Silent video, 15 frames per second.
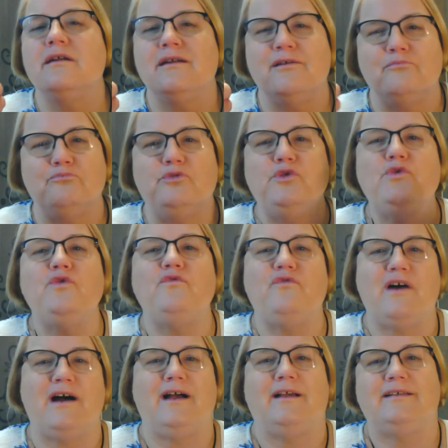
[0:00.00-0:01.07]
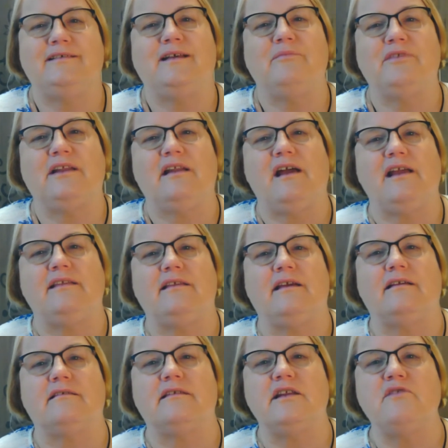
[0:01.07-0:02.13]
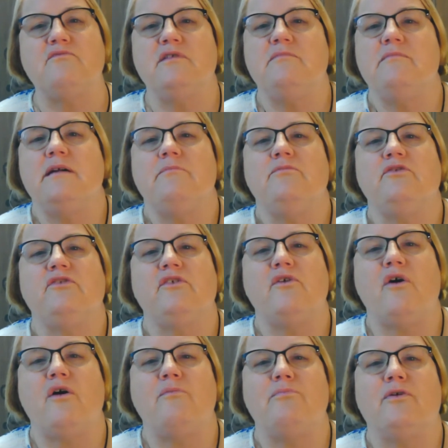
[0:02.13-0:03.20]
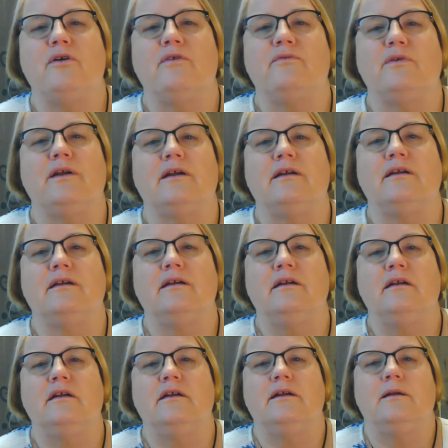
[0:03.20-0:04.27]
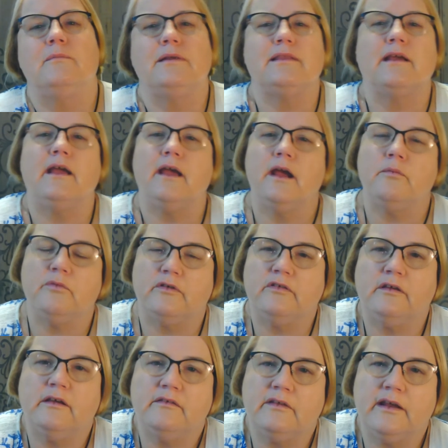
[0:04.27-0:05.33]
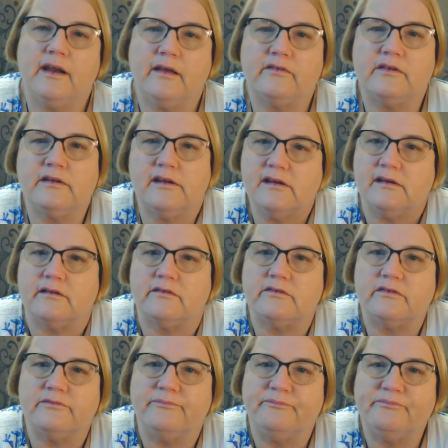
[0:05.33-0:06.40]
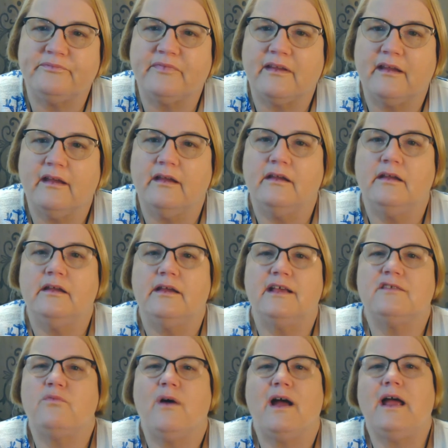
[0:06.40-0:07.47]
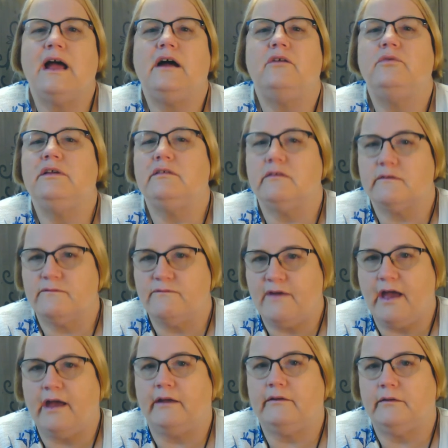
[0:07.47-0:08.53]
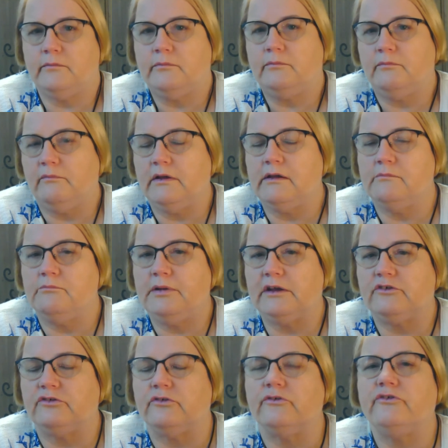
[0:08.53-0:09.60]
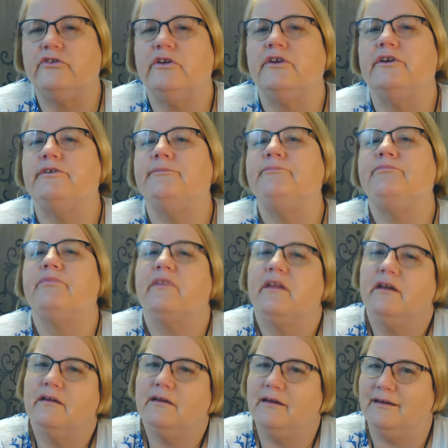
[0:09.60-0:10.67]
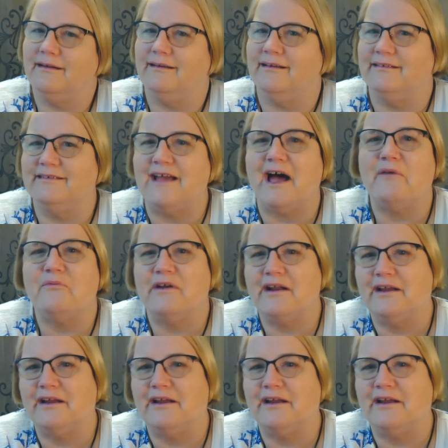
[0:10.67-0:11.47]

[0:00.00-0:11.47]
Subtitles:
beautifies something like this, and it remembers it all perfect. But the camera sees it as it is. That's why I always look fat in pictures, Not when I